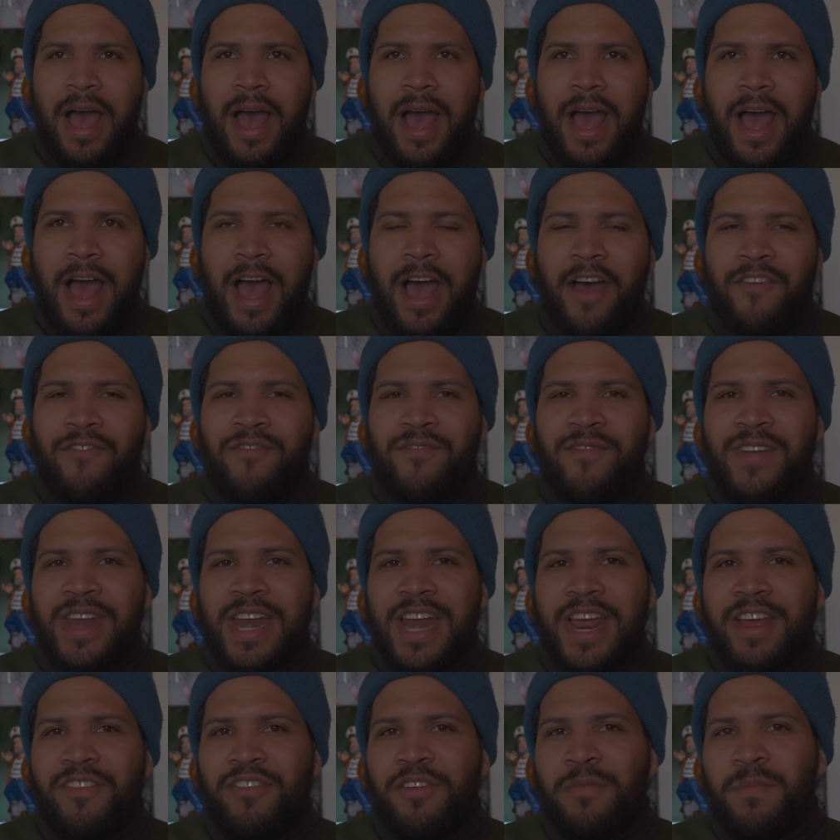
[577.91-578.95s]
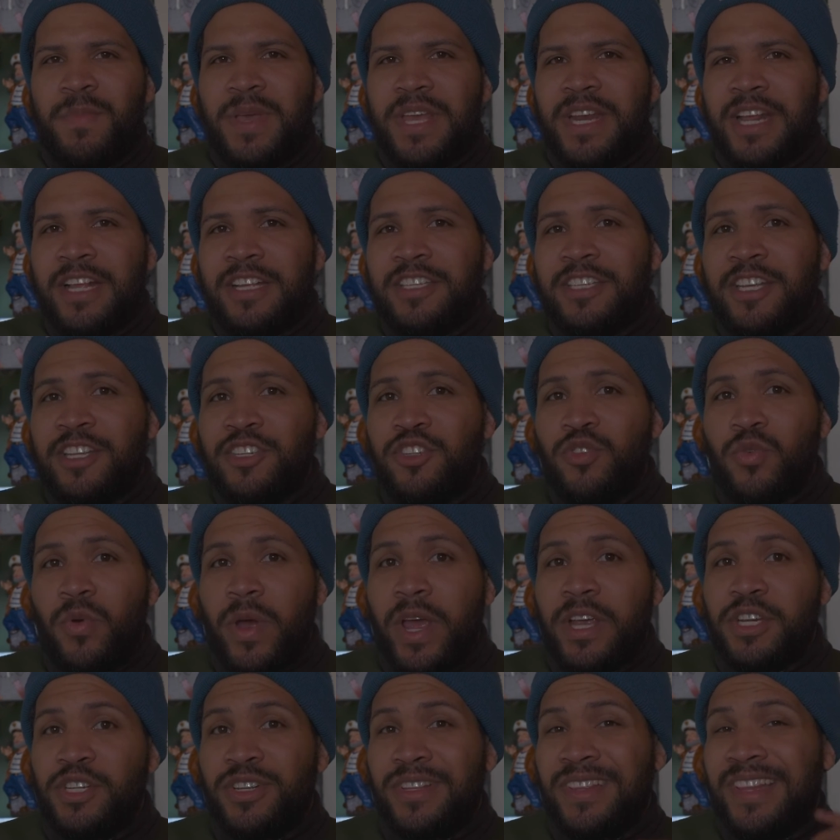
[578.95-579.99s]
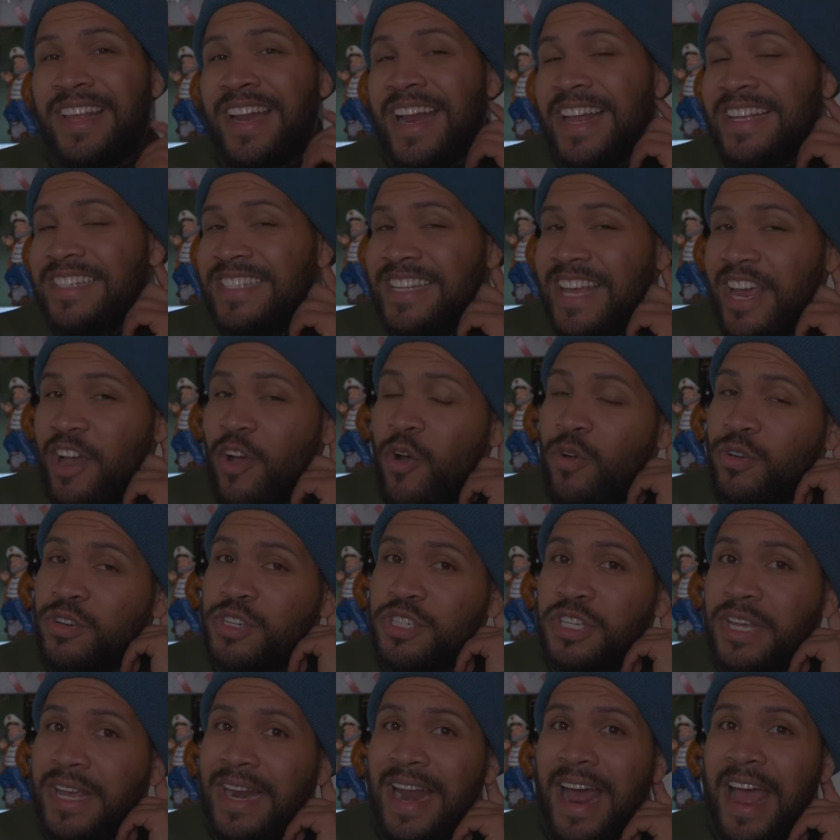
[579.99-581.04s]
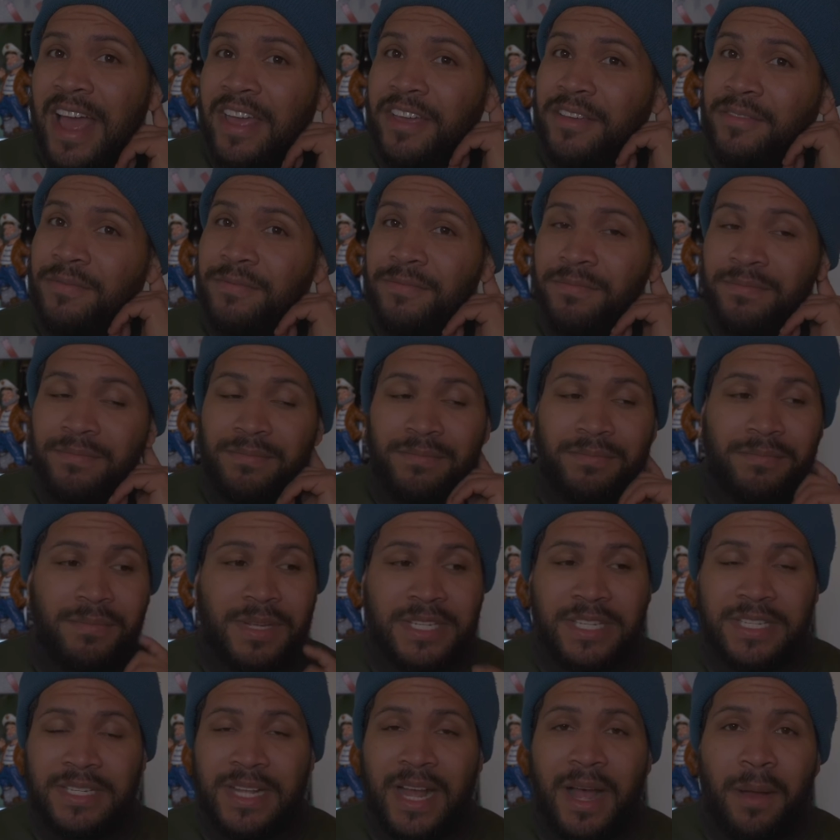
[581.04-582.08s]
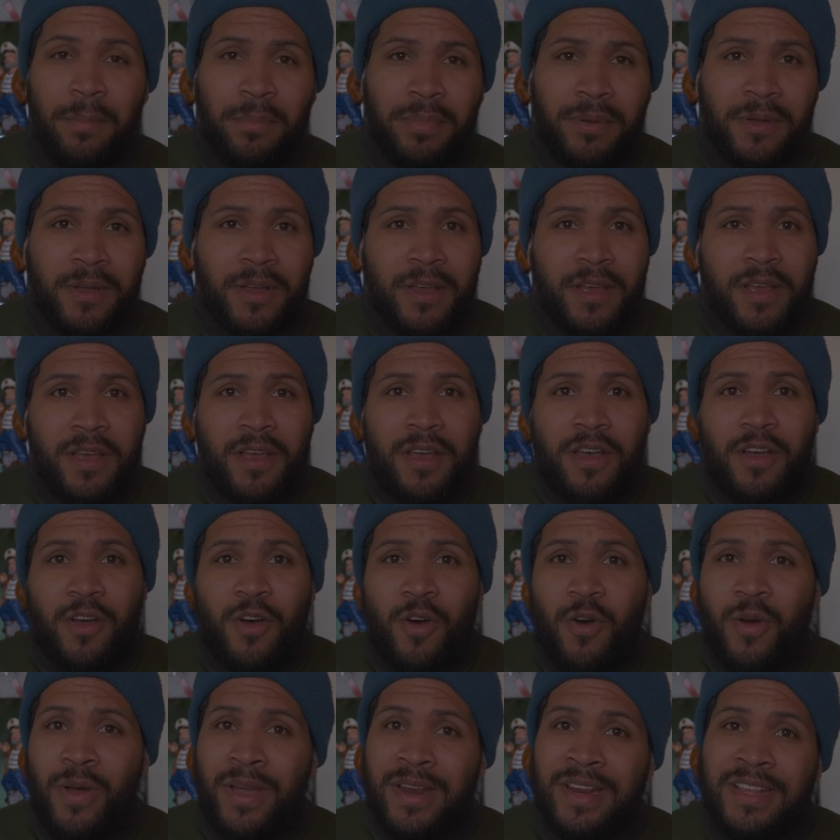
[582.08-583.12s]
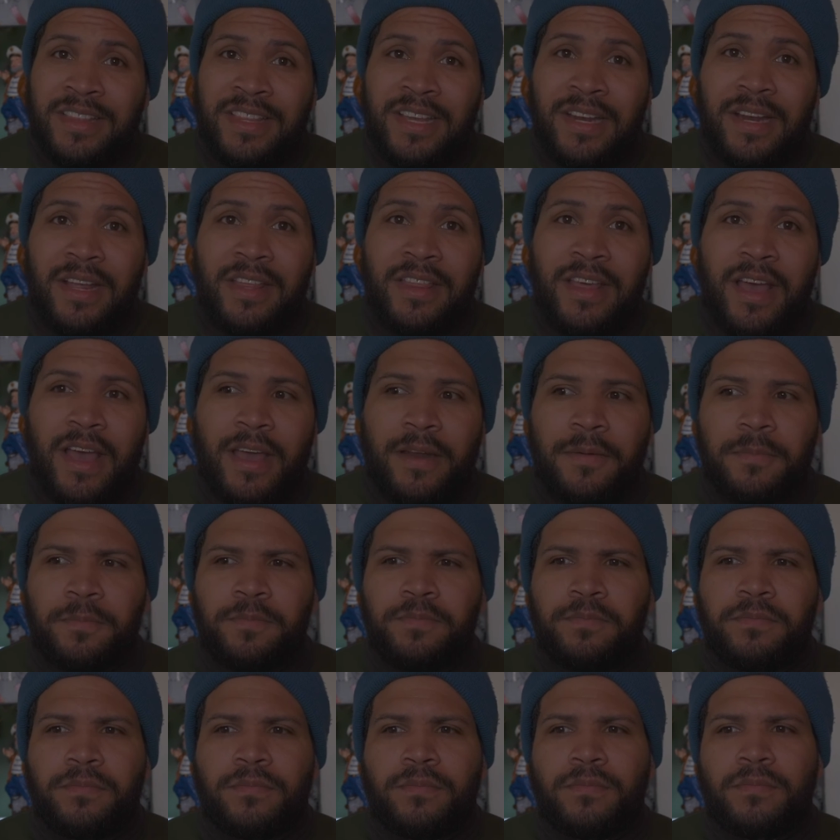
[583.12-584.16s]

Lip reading: I have never been in a situation that I say, oh shit, I messed up or anything like that.